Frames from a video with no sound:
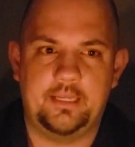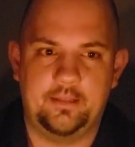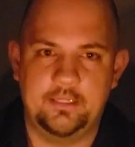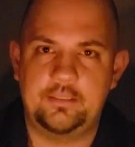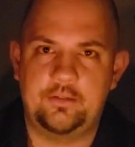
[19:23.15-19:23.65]

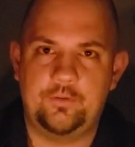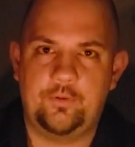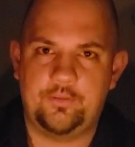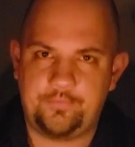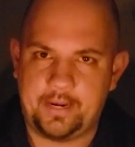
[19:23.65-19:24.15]
listening to
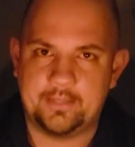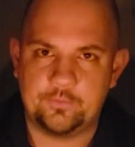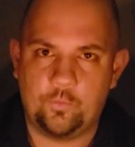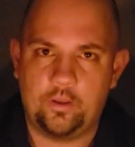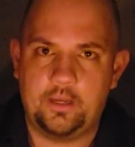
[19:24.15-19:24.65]
what the
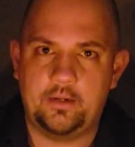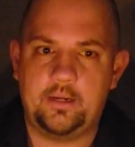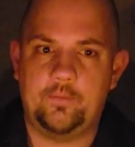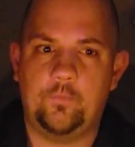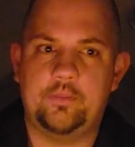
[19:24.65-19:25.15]
fans want
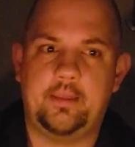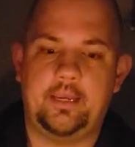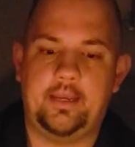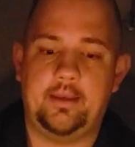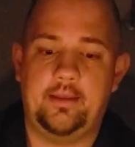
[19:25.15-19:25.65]
and what
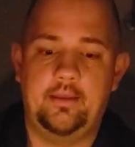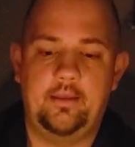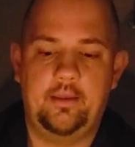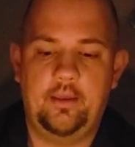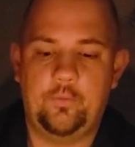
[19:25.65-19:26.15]

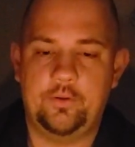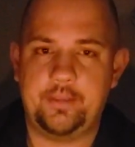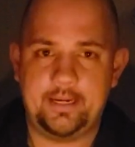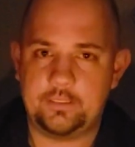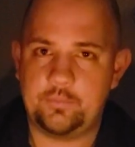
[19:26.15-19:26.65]

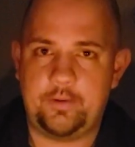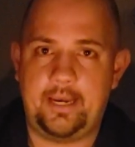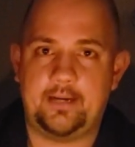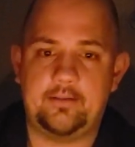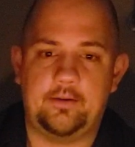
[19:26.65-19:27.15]
they expect.